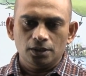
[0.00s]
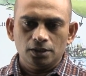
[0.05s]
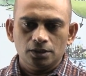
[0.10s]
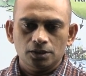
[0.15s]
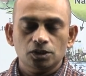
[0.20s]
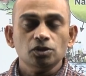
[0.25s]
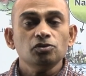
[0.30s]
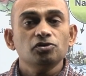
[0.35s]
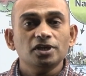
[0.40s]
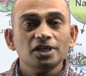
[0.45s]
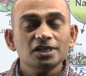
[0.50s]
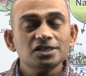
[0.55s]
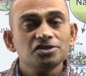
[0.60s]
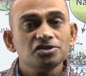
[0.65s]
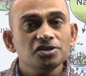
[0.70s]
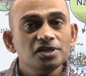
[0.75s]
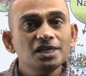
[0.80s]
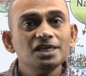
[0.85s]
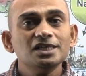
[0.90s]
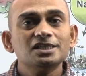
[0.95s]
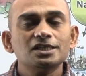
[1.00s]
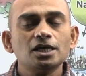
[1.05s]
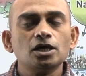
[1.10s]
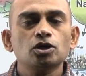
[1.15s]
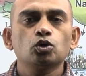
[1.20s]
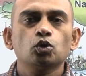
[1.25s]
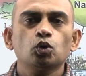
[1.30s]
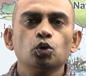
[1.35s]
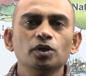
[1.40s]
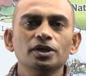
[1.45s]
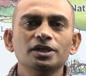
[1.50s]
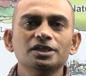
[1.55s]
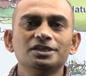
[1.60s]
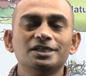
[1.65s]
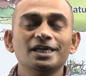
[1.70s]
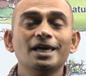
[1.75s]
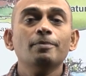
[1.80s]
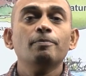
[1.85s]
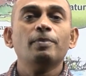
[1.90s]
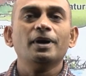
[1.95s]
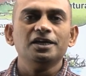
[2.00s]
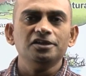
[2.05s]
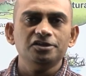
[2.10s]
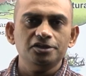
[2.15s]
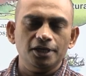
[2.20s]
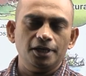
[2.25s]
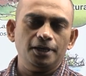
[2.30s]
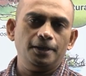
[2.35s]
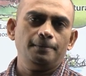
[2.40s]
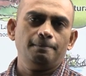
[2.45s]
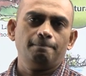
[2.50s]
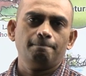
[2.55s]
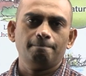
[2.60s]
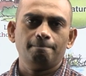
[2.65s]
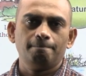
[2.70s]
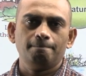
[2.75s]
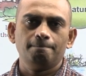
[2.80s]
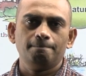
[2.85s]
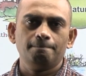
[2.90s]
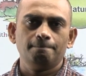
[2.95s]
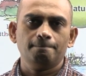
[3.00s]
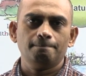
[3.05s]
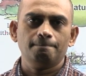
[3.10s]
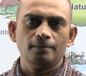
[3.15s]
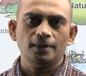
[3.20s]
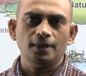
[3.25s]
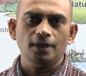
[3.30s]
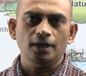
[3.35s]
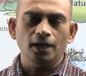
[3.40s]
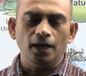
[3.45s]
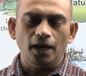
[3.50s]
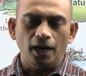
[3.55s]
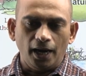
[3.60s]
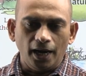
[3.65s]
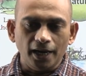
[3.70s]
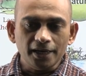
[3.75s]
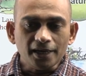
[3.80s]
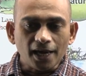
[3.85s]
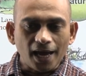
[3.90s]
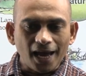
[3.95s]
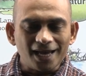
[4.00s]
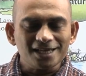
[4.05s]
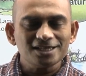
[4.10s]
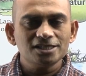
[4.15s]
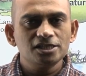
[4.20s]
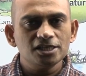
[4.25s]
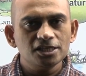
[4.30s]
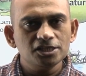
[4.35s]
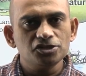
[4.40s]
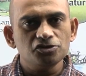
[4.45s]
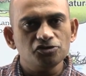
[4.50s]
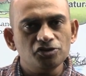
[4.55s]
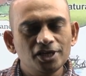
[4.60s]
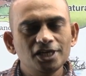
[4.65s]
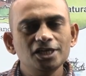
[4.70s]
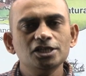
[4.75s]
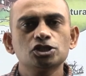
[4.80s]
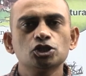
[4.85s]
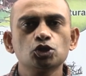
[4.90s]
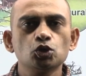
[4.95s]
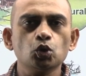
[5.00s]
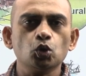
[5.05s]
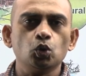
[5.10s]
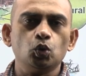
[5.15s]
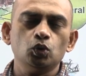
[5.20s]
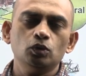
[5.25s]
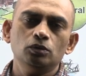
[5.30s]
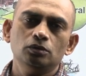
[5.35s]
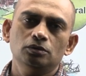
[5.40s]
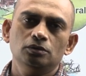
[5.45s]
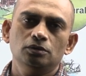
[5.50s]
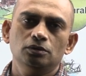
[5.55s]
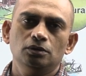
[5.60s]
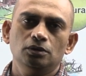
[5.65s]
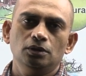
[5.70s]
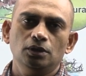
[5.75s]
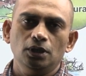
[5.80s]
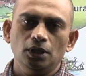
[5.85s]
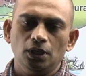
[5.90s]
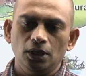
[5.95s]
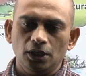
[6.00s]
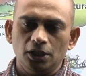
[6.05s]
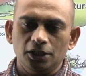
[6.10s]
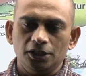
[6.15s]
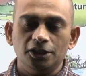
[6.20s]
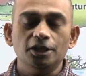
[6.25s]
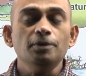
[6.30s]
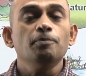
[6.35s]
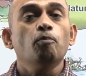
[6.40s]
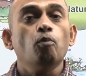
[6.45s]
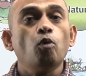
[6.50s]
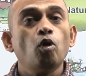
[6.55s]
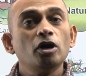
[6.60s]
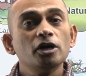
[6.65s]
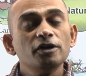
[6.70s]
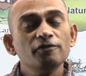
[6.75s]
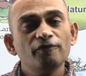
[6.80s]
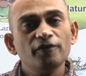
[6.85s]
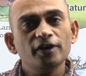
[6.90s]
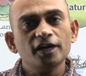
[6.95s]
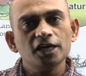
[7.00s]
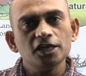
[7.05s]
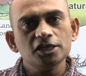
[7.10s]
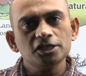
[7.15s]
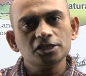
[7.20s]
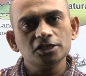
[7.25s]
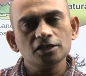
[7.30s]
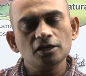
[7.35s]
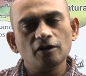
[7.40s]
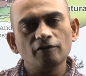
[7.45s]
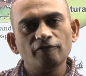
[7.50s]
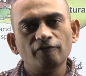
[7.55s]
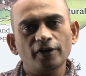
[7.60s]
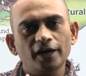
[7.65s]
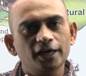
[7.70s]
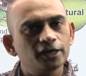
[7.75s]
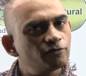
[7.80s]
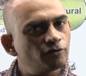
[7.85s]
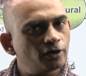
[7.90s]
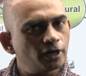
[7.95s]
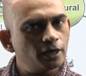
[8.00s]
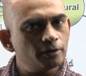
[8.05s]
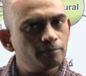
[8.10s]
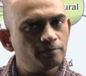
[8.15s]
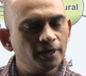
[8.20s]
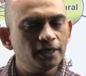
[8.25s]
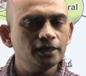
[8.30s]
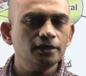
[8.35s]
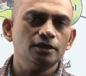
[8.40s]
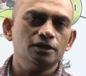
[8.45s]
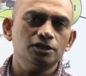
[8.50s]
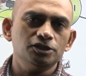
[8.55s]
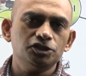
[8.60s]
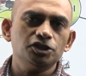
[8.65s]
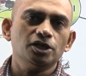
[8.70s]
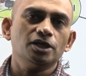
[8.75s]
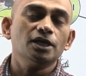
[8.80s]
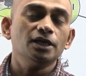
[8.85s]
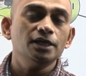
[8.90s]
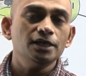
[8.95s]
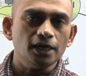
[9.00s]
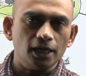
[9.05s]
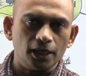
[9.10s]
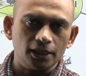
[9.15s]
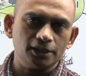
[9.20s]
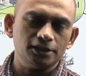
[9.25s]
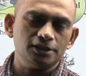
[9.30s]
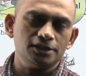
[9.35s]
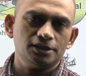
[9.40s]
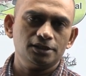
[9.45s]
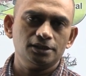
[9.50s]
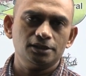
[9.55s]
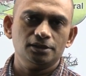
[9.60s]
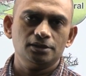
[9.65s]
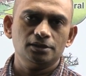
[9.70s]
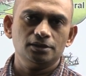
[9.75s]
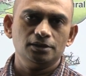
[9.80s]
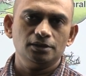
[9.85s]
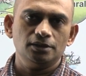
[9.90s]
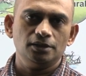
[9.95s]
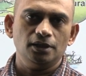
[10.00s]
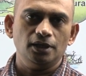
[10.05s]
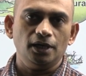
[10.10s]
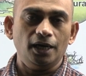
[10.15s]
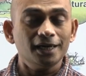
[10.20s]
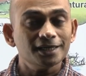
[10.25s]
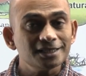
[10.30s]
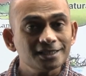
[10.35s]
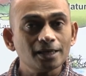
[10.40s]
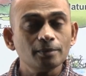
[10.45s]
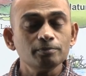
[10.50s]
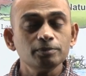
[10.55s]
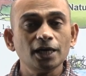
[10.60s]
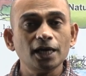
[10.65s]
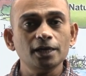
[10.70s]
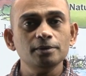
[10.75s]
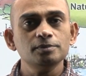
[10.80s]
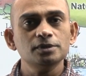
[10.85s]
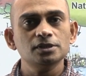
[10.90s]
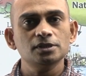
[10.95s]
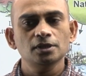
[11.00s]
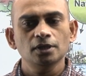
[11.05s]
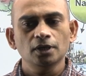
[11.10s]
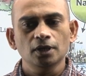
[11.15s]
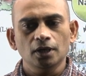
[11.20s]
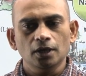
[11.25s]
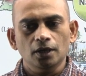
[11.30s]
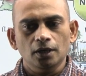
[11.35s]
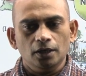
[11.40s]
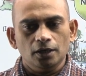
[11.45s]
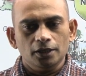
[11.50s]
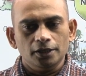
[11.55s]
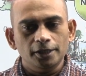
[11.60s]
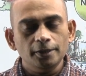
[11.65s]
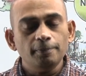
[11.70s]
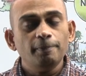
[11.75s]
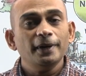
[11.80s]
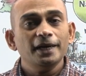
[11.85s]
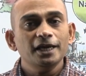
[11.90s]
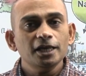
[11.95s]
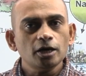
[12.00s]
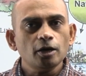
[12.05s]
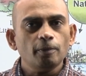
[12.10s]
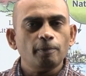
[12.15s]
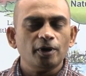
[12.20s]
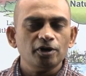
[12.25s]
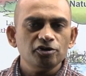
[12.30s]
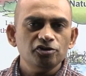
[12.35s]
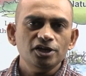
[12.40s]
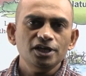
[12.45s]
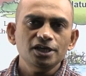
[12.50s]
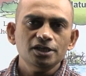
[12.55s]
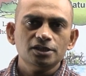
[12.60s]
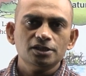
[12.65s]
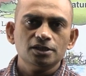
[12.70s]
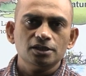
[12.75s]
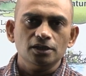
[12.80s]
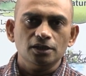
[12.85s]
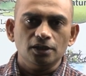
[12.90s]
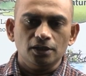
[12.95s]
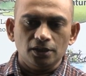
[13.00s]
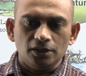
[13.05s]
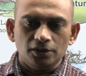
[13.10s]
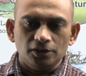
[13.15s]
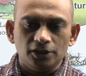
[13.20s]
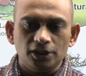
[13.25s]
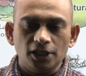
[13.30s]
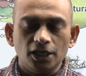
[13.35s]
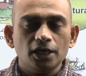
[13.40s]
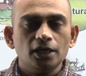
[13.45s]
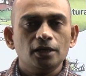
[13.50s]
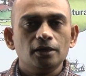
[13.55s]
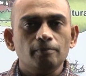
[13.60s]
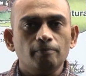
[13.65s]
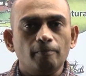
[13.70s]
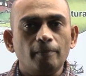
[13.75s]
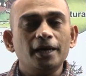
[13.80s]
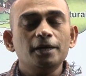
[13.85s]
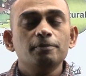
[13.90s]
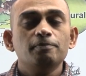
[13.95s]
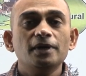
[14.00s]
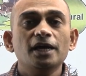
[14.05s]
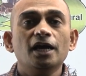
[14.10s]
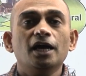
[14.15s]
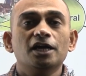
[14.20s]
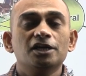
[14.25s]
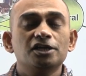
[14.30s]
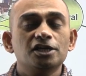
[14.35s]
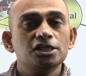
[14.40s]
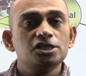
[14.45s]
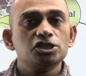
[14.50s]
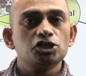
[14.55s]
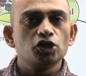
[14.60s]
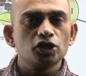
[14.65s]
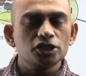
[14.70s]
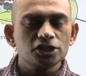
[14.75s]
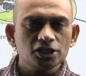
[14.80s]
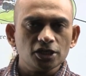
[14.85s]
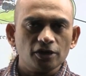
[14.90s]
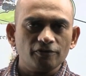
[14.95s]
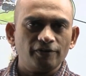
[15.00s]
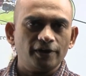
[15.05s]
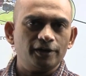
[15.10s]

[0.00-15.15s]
So these needs are growing day by day, and as these needs grow, the modification of environment generally occurs. And sometimes, depending upon needs, there might be a destruction of